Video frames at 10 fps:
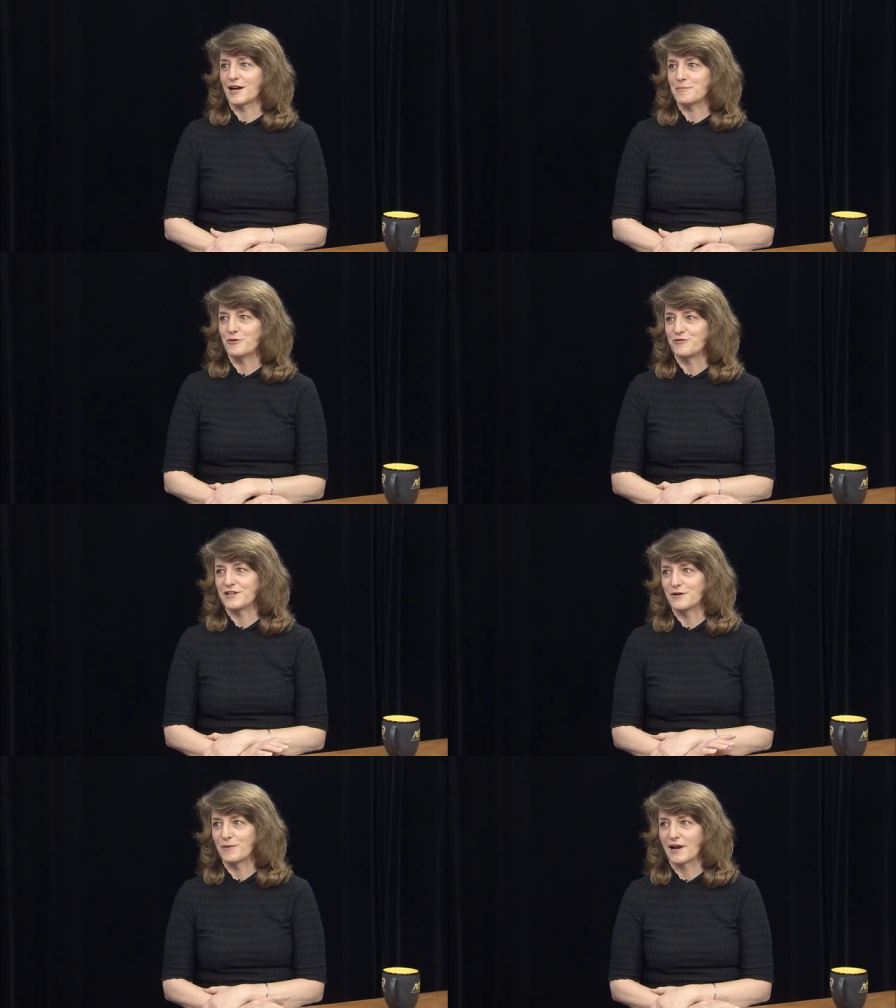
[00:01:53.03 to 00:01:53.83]
I
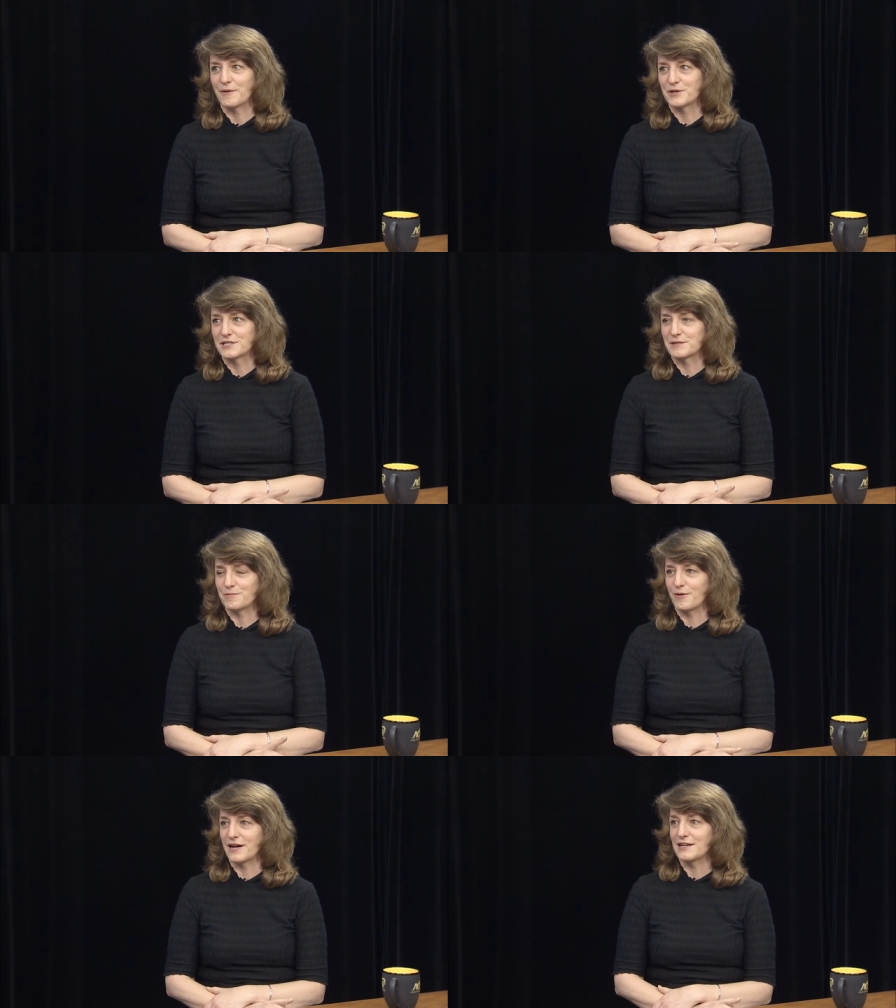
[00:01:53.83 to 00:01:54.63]
moved here when I was
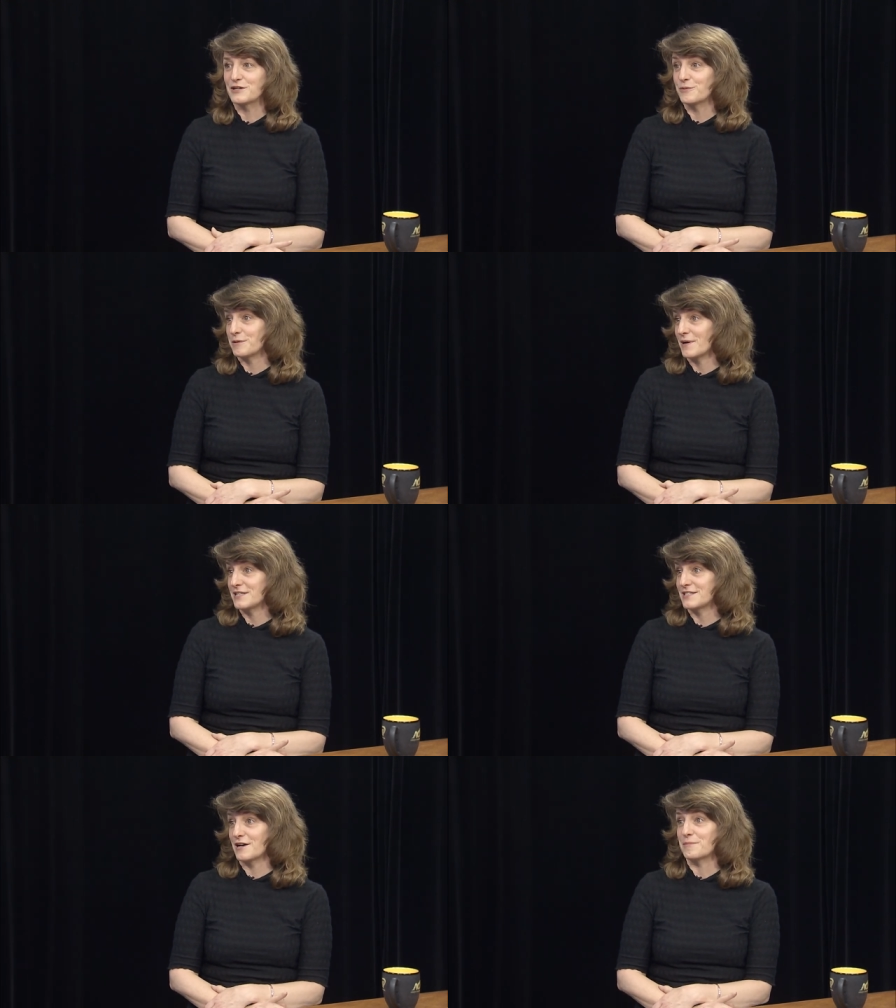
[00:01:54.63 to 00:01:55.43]
pregnant with
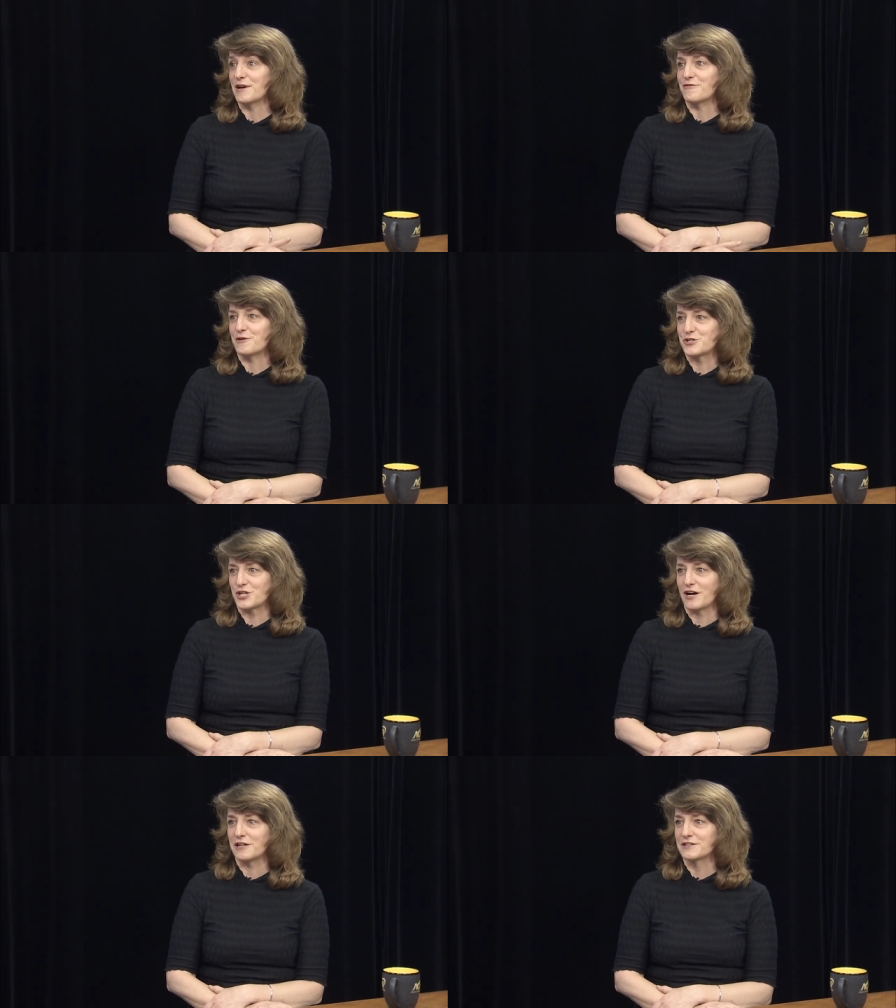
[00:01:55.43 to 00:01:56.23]
my son, my first
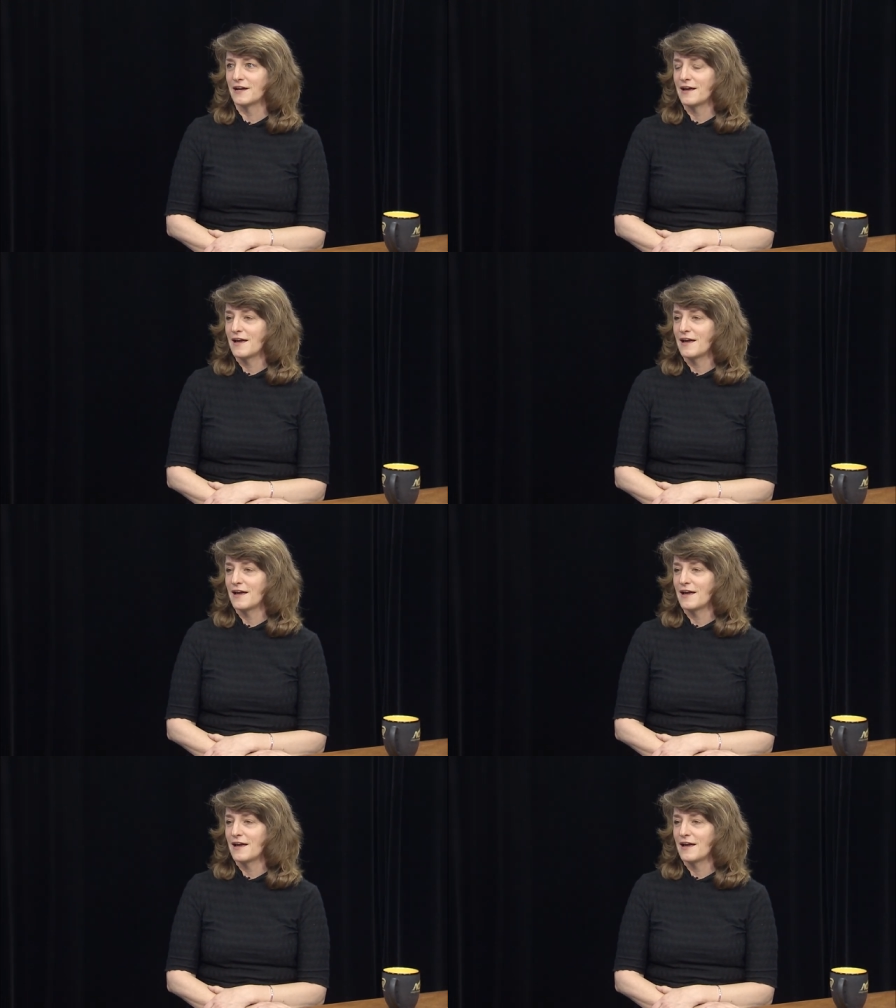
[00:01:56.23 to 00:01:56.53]
child,